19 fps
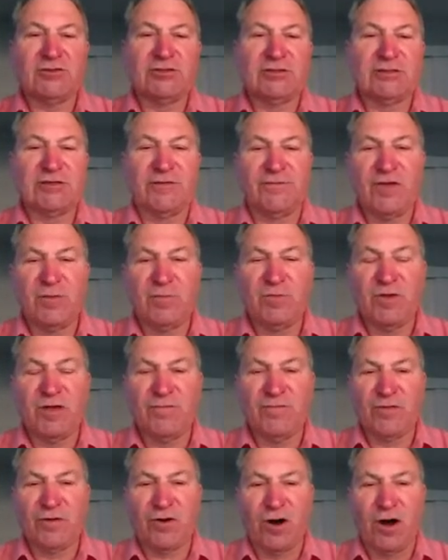She's a
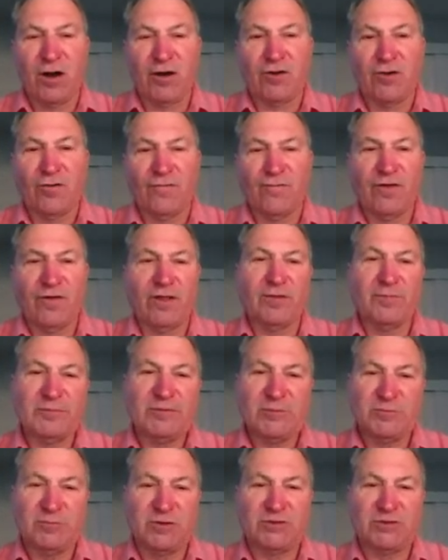VP for ConocoPhillips,